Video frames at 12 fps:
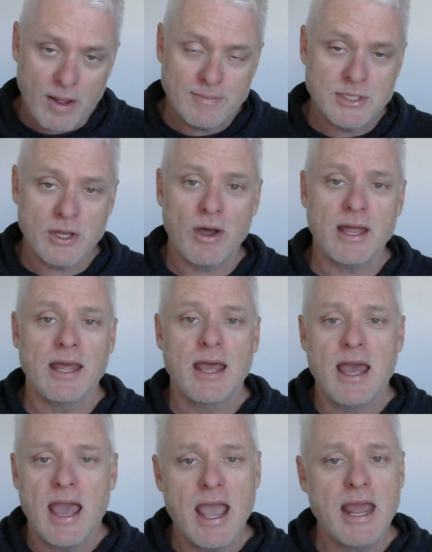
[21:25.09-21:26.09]

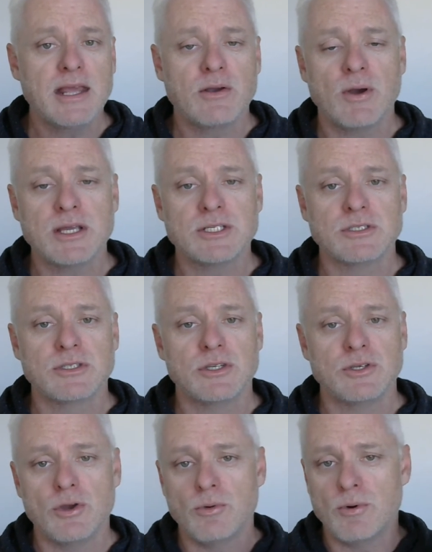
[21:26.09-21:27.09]
website, any
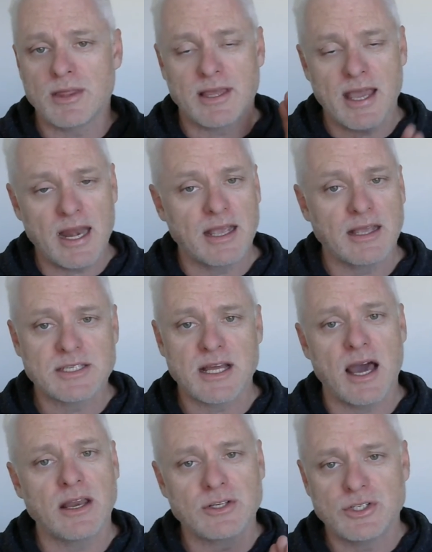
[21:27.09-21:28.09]
question to do with getting
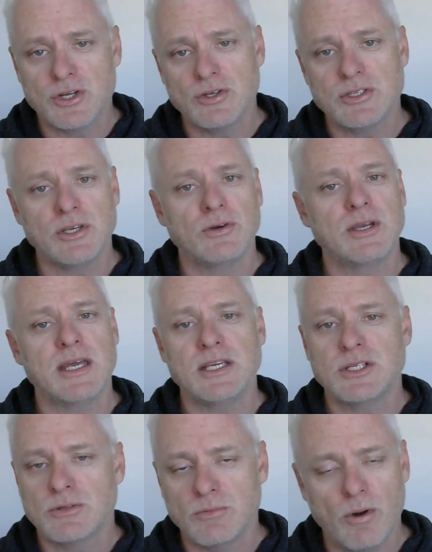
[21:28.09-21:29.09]
started, choosing your
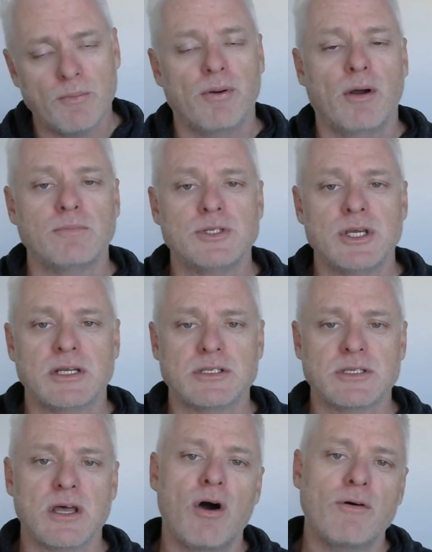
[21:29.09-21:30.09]
niche, what problems
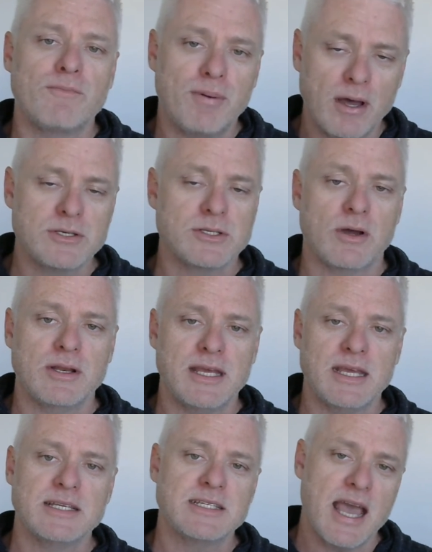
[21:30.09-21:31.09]
you can solve, post
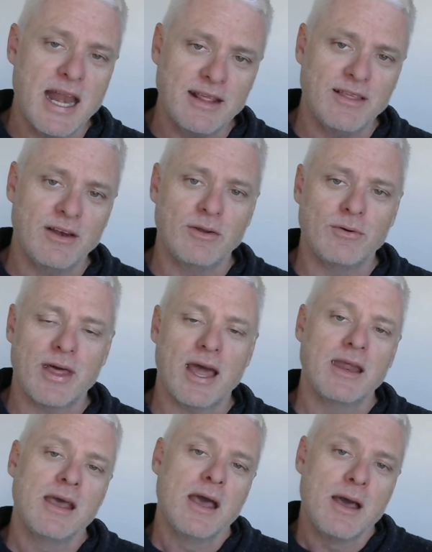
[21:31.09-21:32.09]
ideas, anything to do
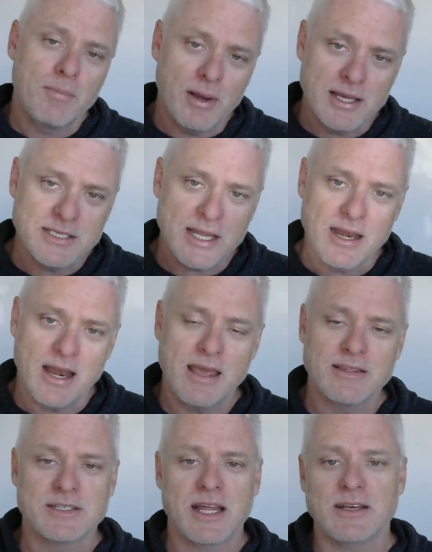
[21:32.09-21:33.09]
with that, please
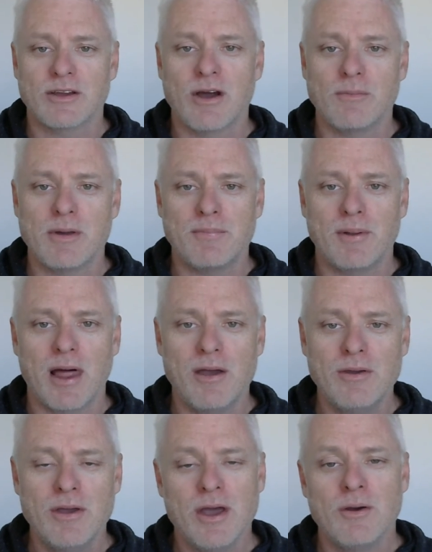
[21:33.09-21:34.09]
don't hesitate to comment
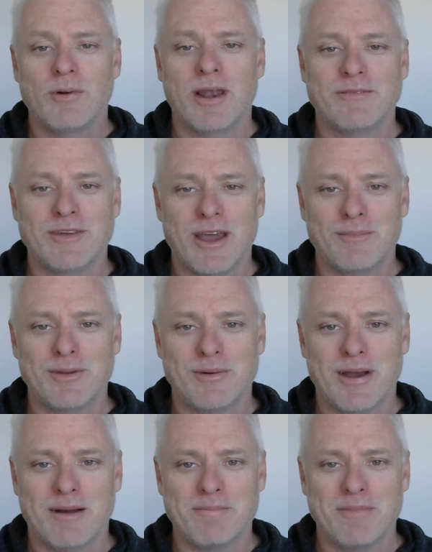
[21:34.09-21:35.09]
below. We'd love to
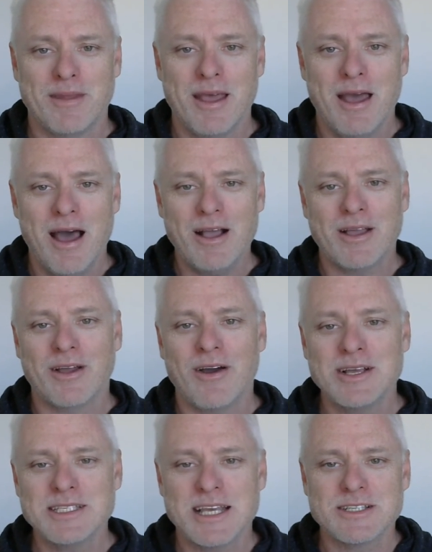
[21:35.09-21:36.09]
help you out.
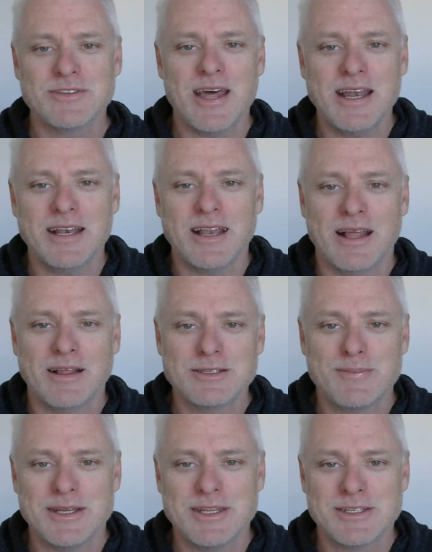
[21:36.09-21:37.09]
Okay, guys, thanks for that.
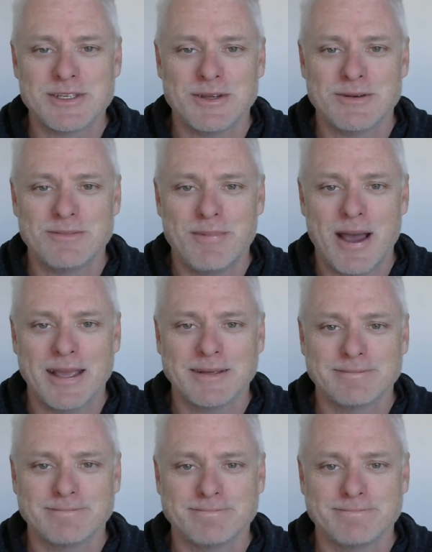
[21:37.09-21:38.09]
Speak to you soon.
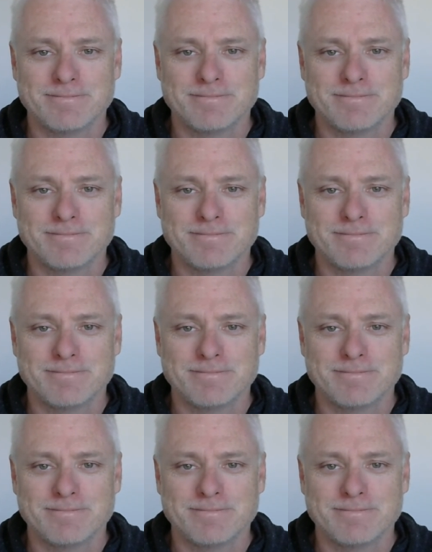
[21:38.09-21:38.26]
Bye.